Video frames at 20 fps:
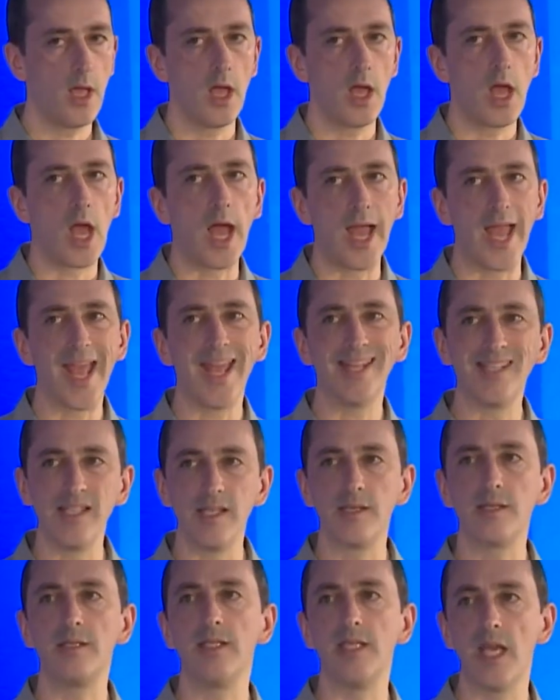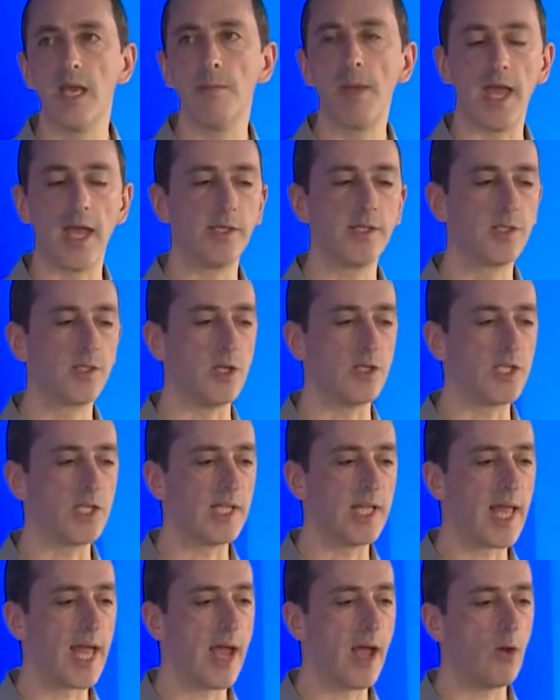A headless CMS that
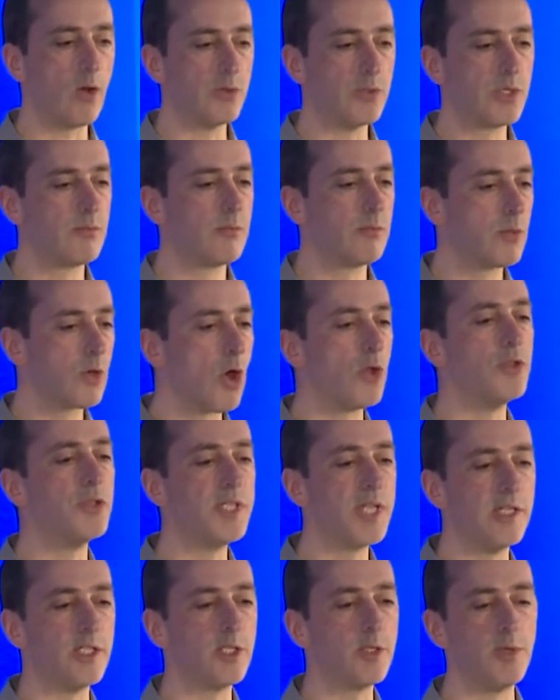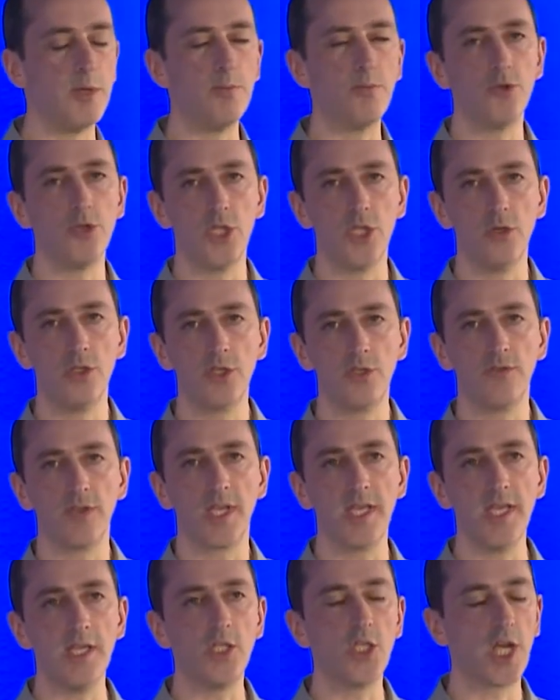allows content to be produced for
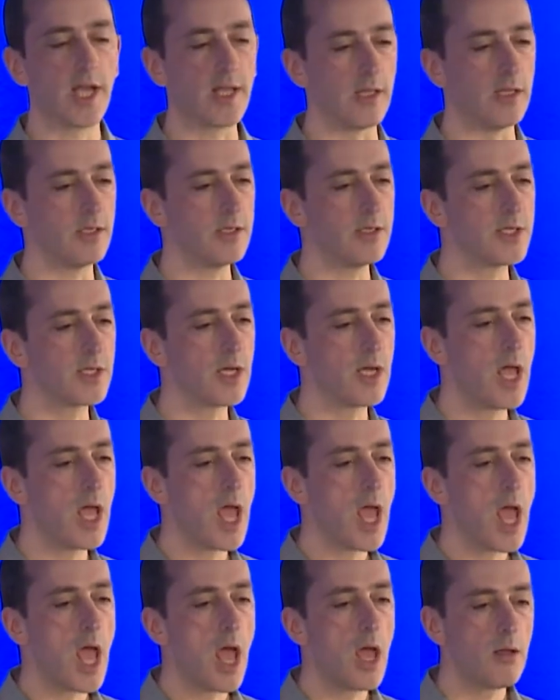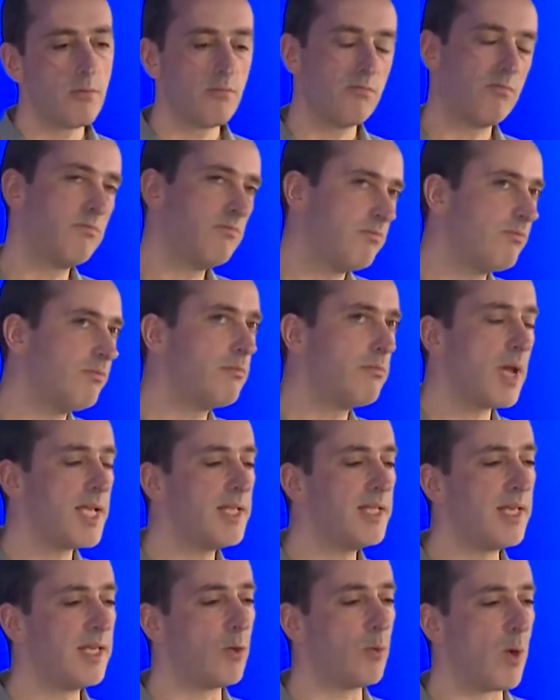key channels,
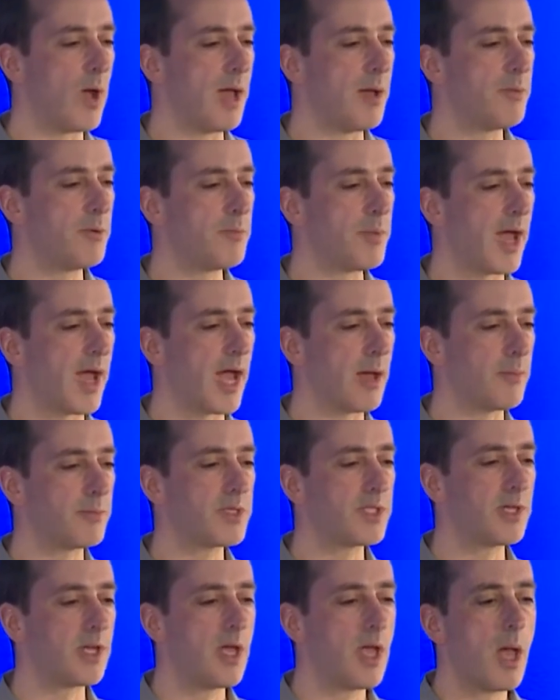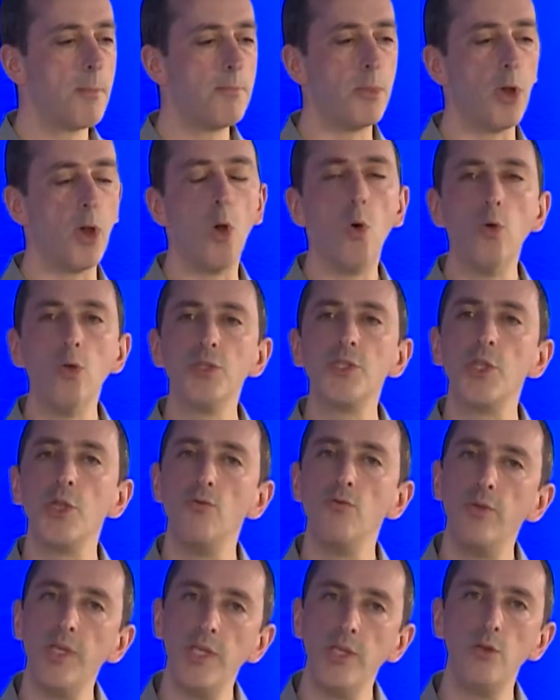mainly the web, perhaps, but also
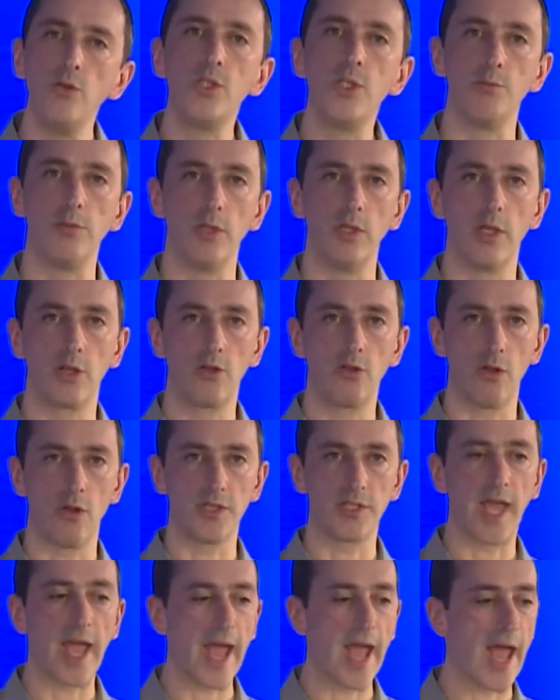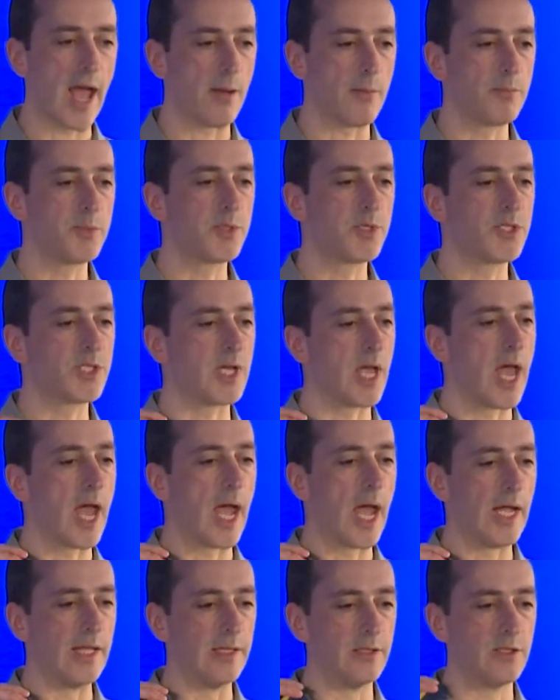reusable across apps
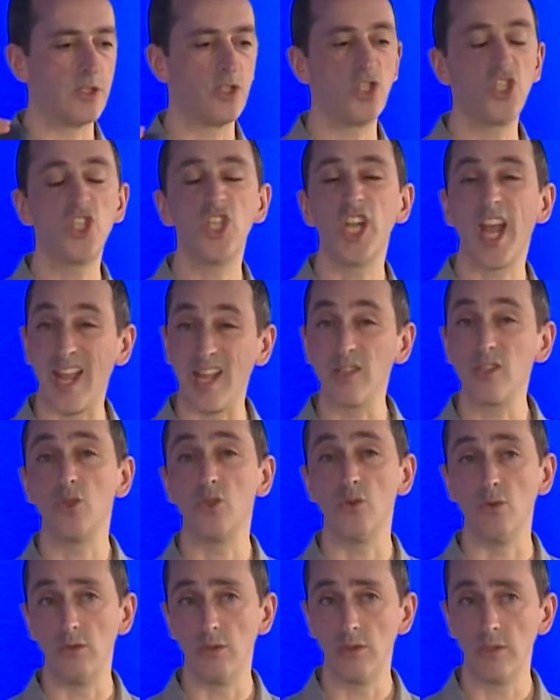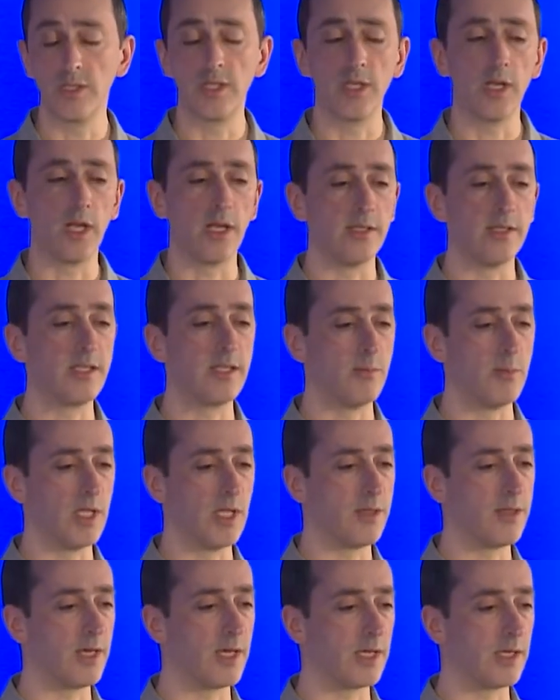and chat tools and similar
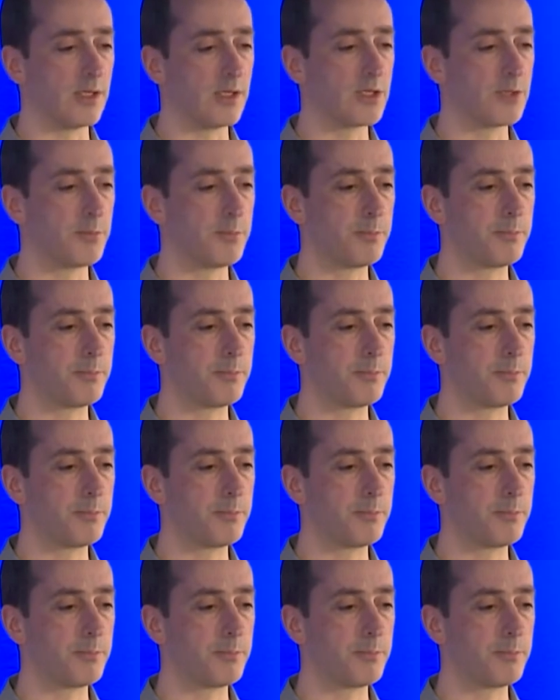things.